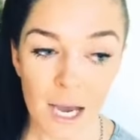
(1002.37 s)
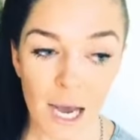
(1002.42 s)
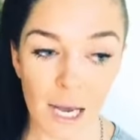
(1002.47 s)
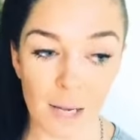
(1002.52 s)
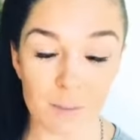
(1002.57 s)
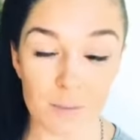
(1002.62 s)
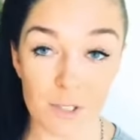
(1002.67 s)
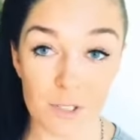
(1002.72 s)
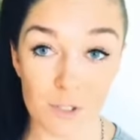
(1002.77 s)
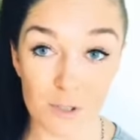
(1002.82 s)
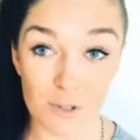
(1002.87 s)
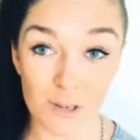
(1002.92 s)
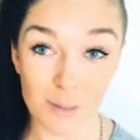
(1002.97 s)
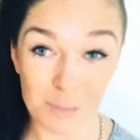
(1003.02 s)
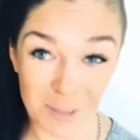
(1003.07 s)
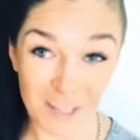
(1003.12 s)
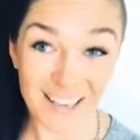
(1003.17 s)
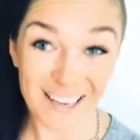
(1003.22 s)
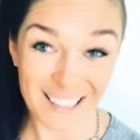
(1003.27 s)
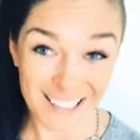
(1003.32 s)
Um, so
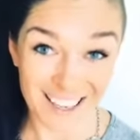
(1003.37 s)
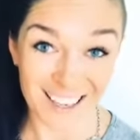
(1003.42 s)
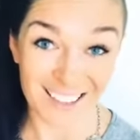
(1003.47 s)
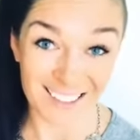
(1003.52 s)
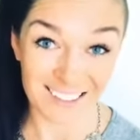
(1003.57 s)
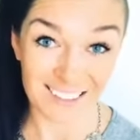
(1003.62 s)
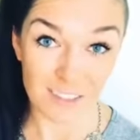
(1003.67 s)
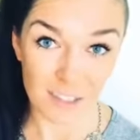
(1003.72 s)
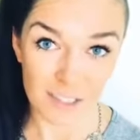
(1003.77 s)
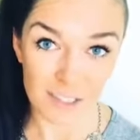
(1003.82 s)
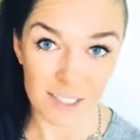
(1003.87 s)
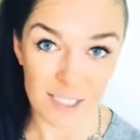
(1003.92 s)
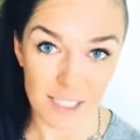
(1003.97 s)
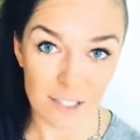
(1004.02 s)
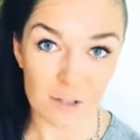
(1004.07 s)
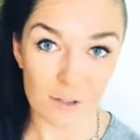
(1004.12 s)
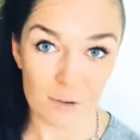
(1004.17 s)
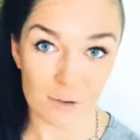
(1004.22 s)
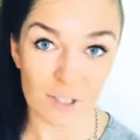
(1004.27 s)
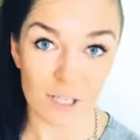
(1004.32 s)
apply again, like
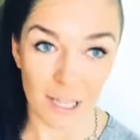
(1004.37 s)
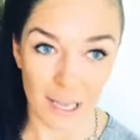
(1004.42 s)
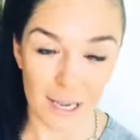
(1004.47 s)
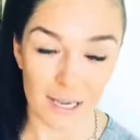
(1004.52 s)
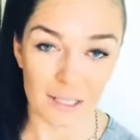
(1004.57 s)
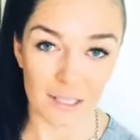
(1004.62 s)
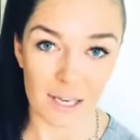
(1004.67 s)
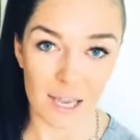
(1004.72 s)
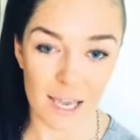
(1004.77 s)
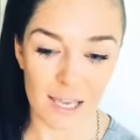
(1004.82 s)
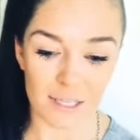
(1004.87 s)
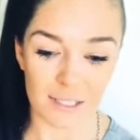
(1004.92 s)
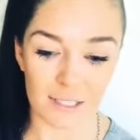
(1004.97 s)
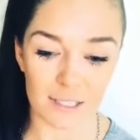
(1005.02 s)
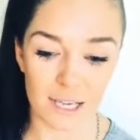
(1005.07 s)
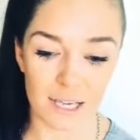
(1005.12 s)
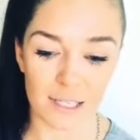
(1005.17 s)
send it through again and,